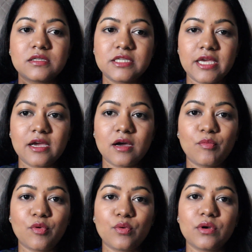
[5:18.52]
Take a
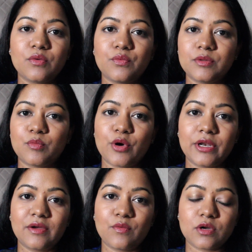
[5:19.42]
bowl with
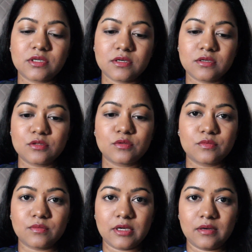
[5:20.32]
boiling water,
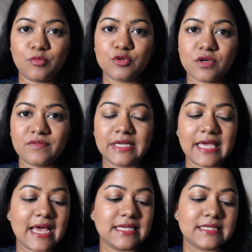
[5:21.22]
put off the
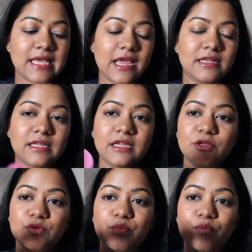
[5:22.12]
gas, and then
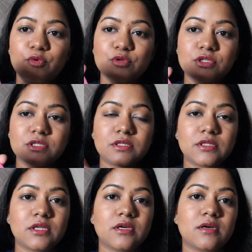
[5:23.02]
you put
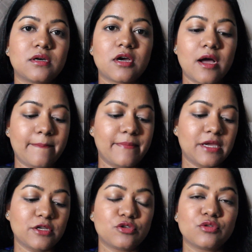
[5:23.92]
the cup
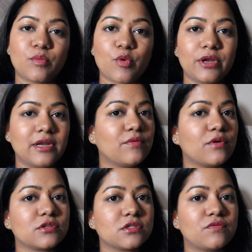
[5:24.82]
into the boiling
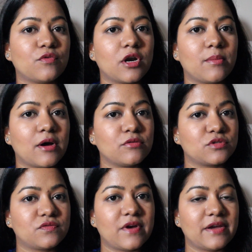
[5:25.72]
water for
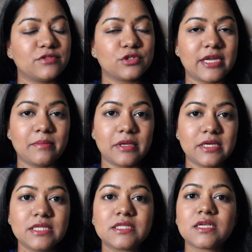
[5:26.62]
about 5 to 10
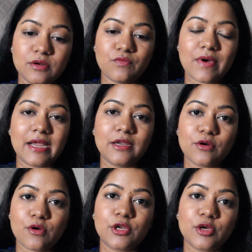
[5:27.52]
minutes. While
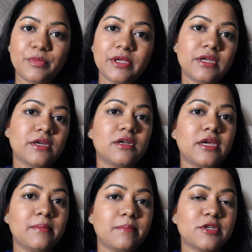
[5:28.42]
you're on your period,
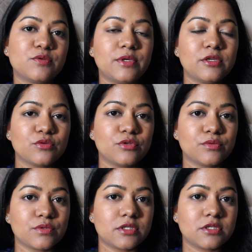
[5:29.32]
in between two
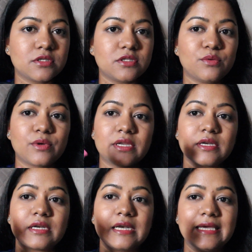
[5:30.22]
usages, you
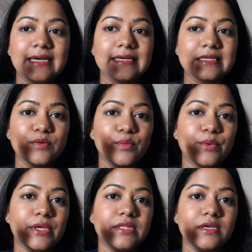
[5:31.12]
can clean it
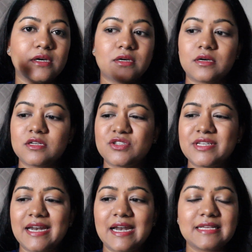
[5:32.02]
with a
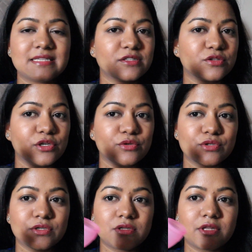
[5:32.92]
sterilizing
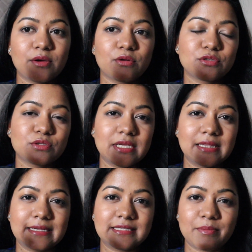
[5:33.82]
solution. They also sell
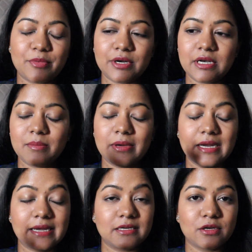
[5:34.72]
that separately,
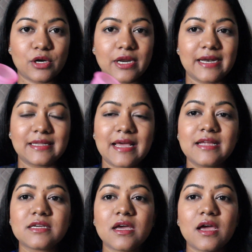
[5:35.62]
but I did not get
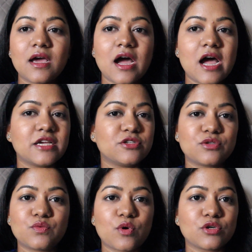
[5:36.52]
that. I
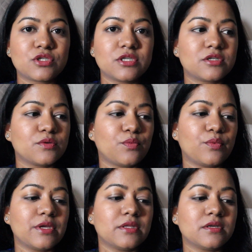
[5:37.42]
just washed it
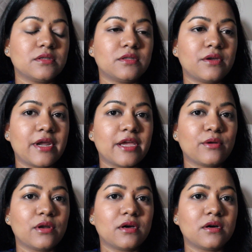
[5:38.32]
with the
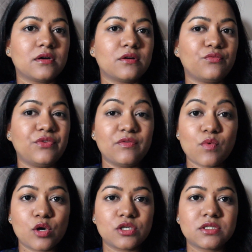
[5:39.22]
regular
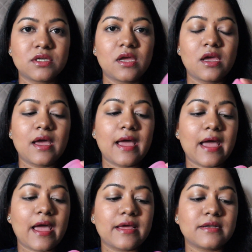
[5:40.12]
V-wash
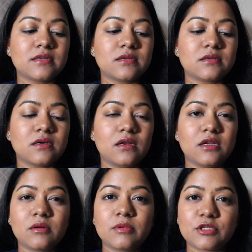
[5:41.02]
and a
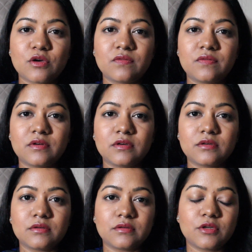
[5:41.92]
little bit of
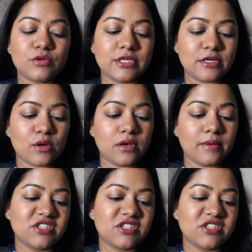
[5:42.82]
Dettol.